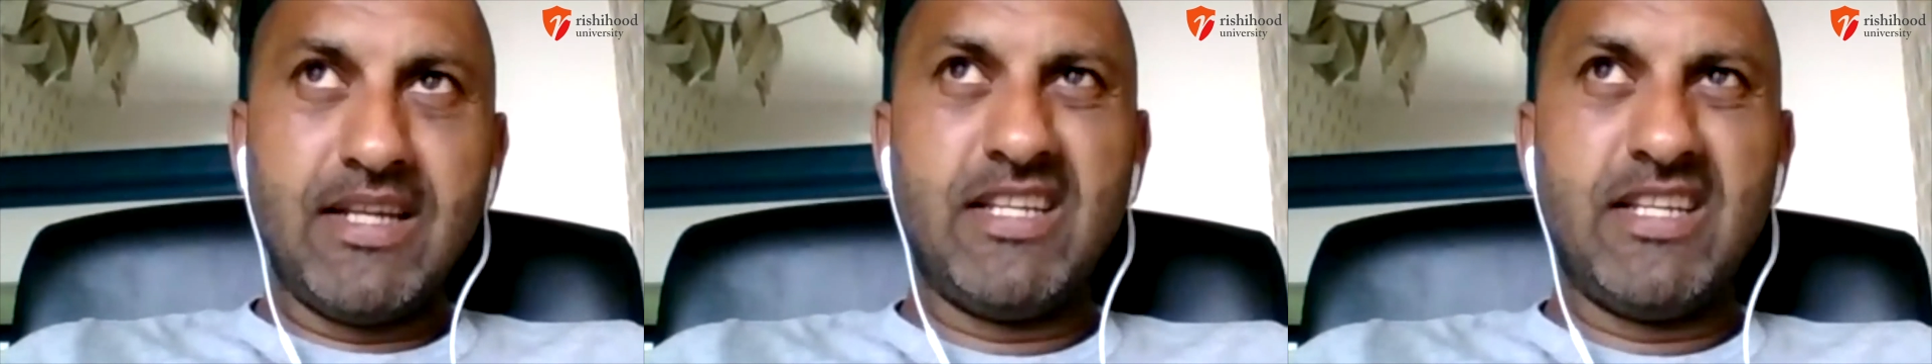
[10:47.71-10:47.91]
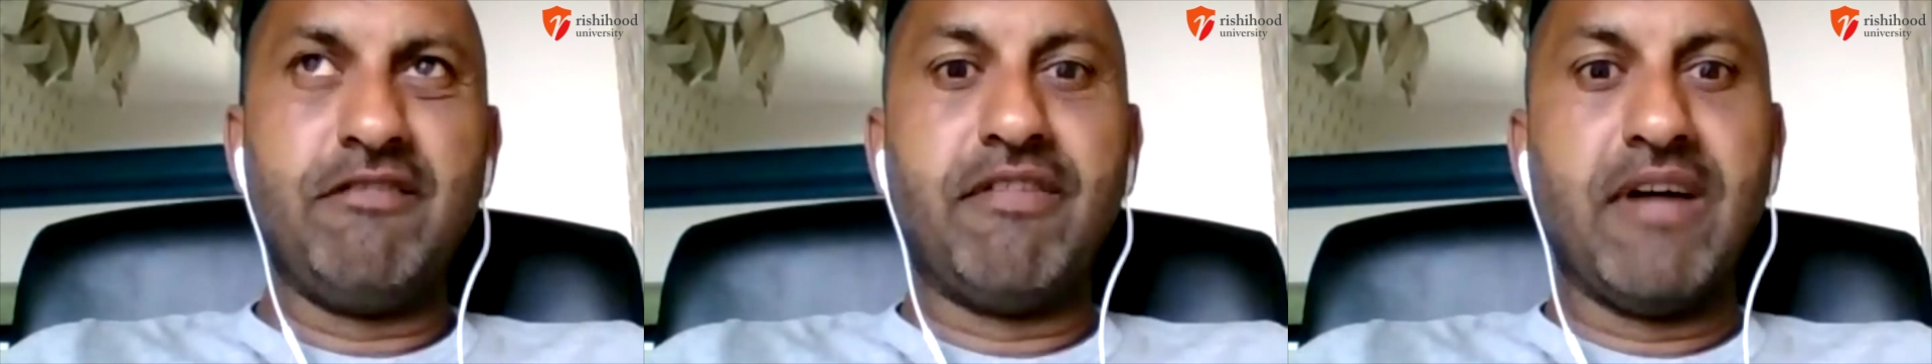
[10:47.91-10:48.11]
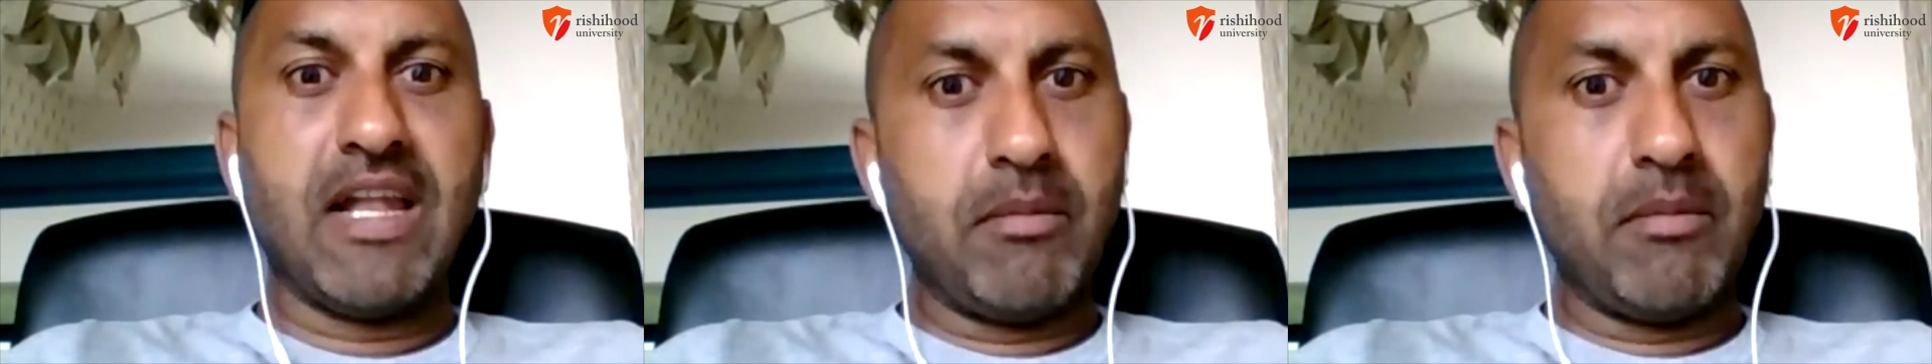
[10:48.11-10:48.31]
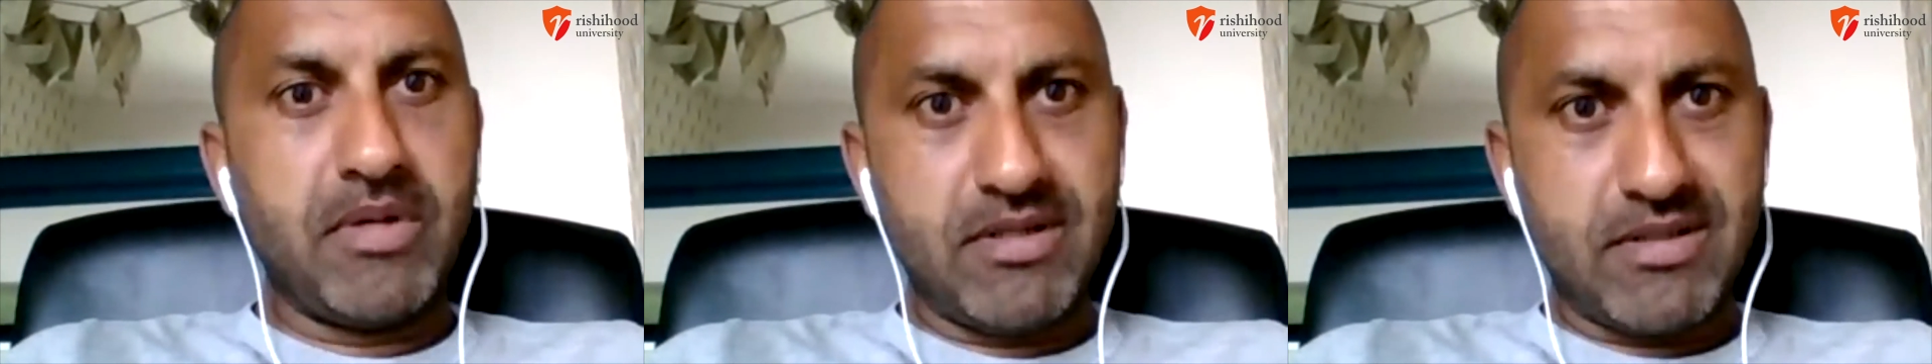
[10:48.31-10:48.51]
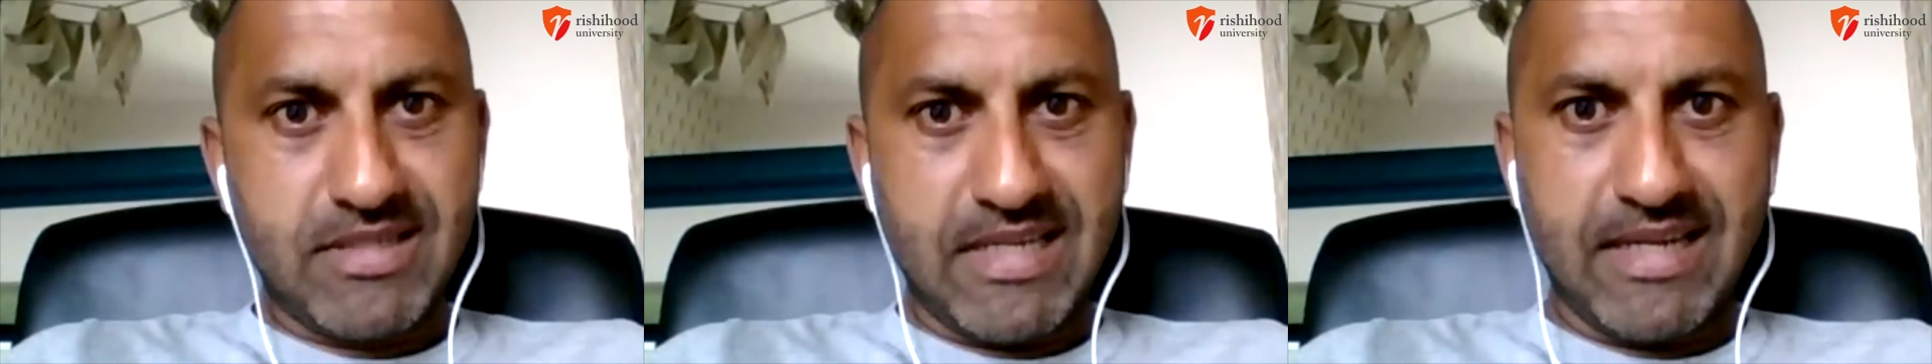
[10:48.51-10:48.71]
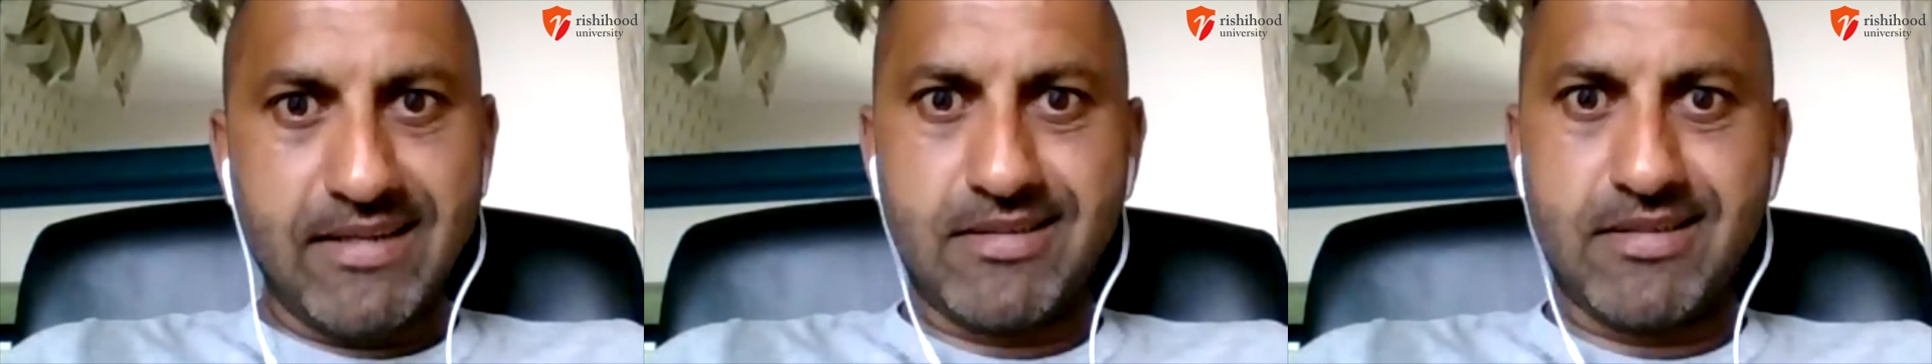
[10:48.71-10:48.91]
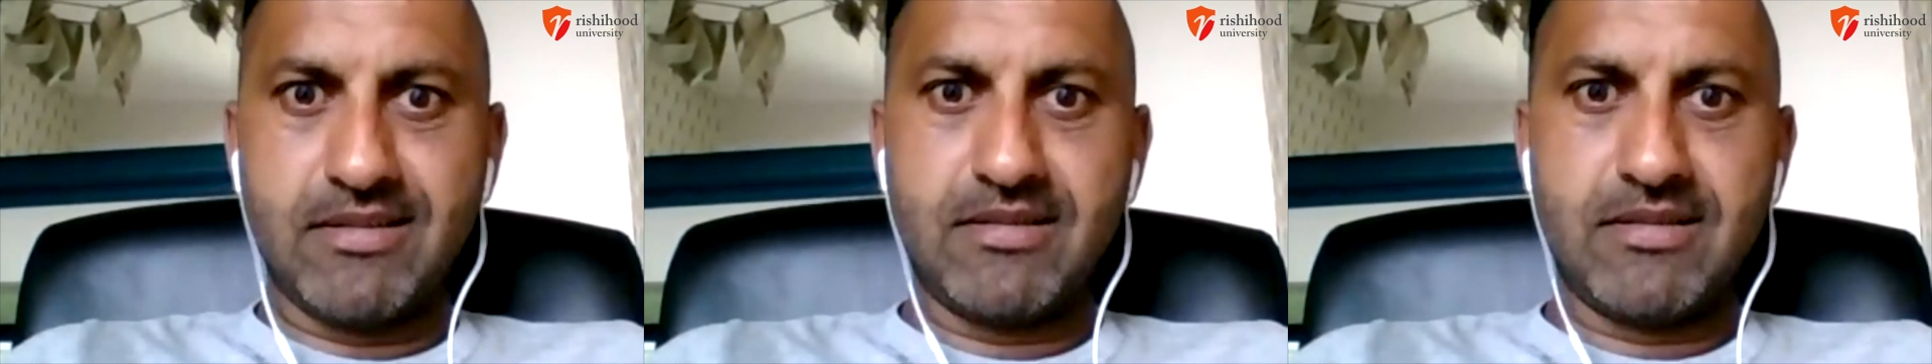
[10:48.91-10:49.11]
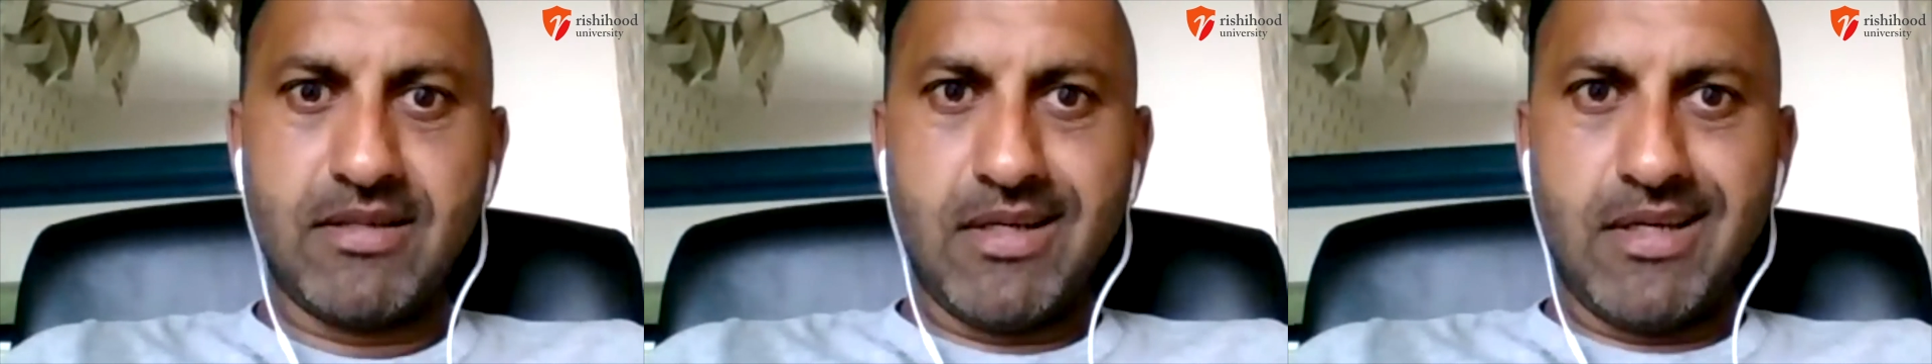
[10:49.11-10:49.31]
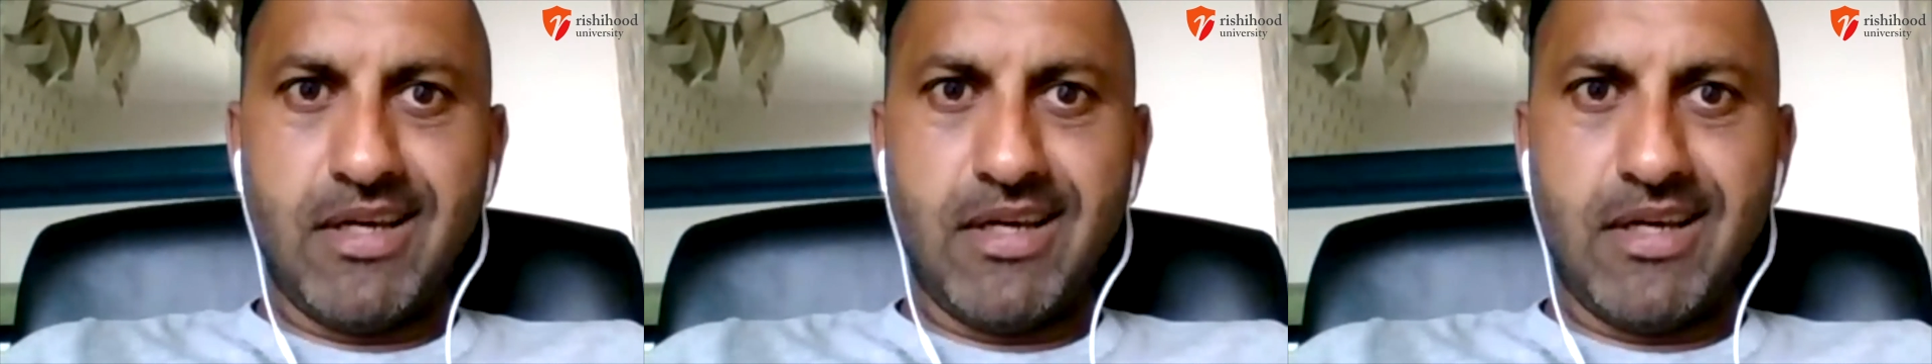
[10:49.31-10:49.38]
development centres